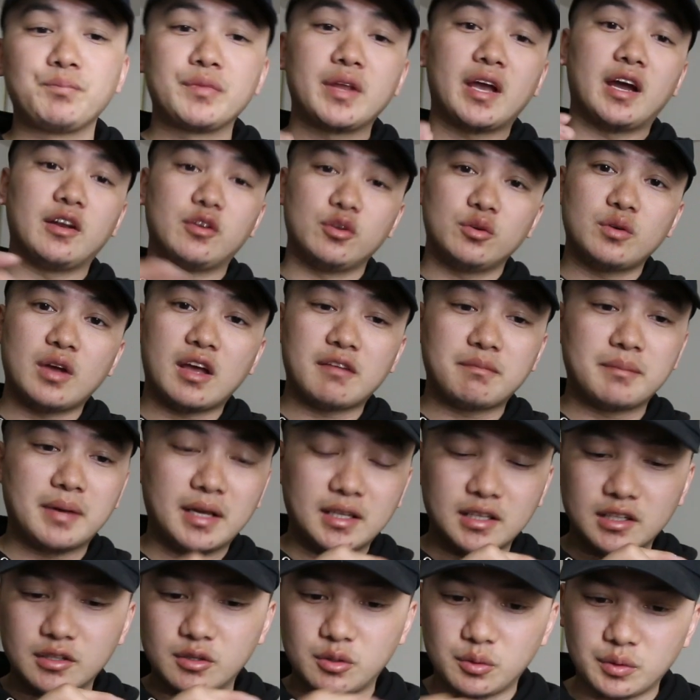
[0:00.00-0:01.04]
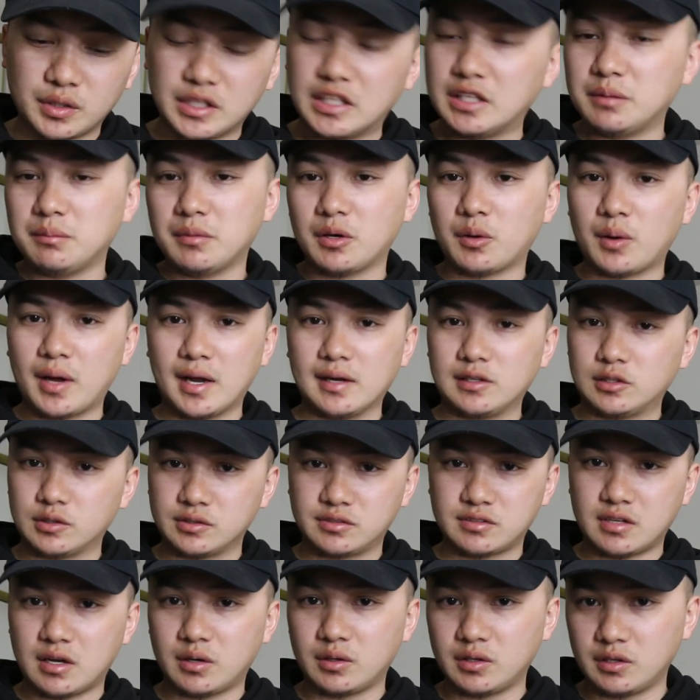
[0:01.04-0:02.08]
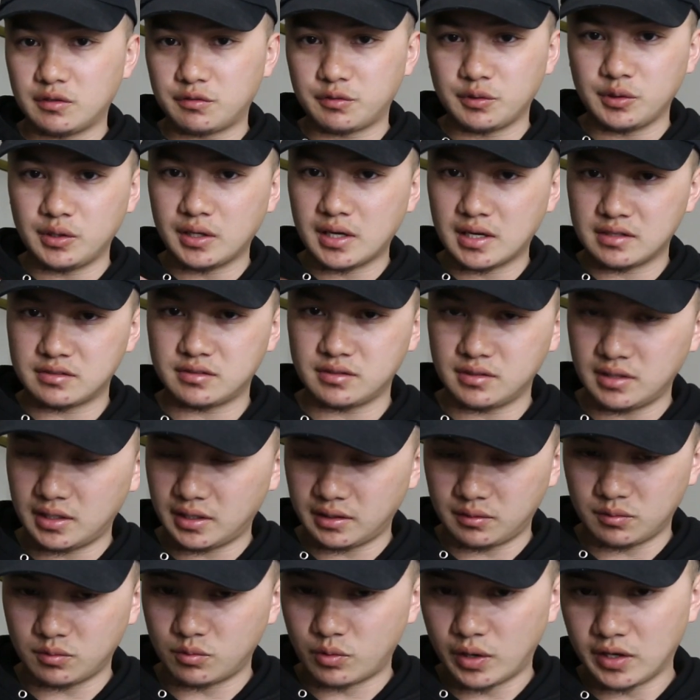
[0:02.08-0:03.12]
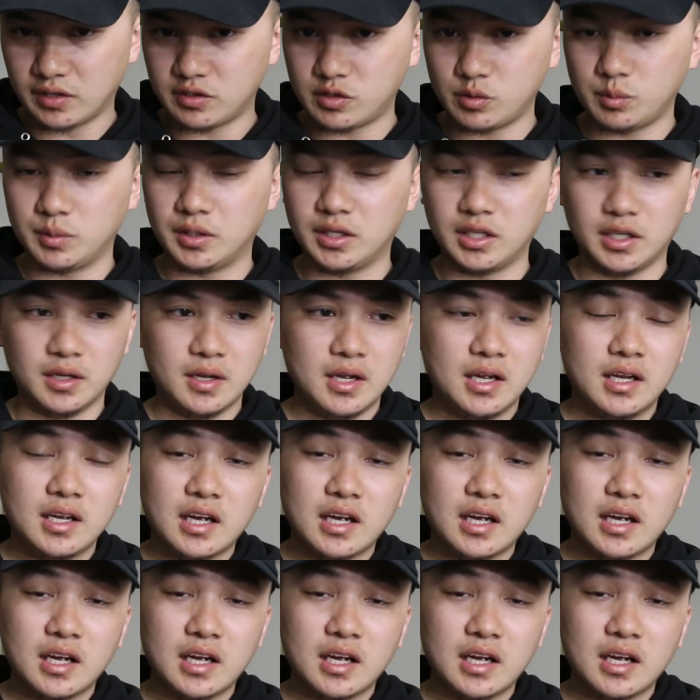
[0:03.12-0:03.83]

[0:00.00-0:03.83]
I do have my little email address down there for you guys to like write to me.